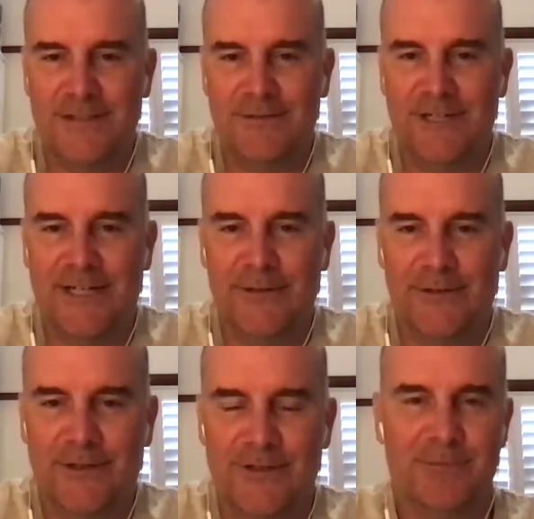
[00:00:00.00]
And then you
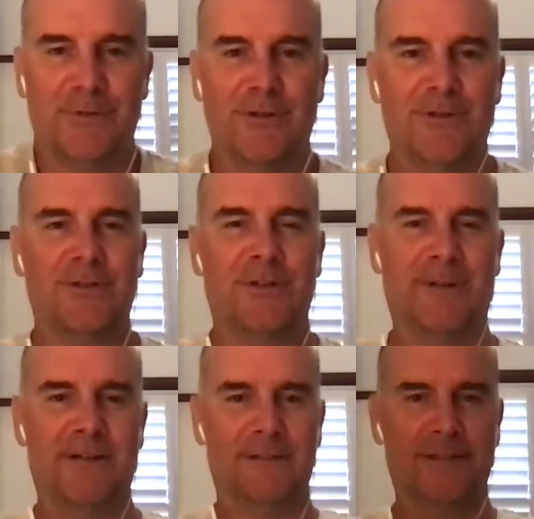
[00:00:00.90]
inhale the hydrogen
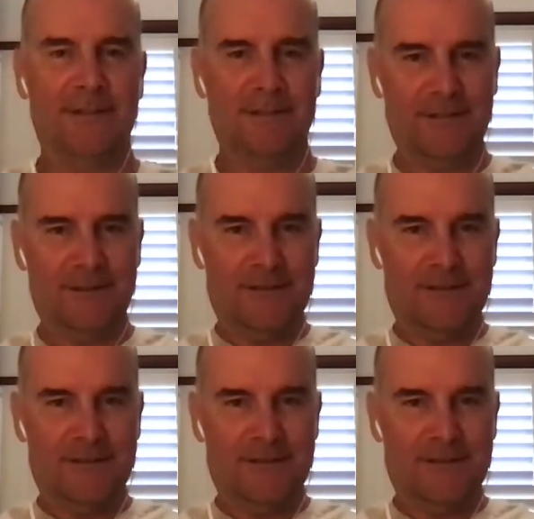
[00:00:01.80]
peroxide, apparently.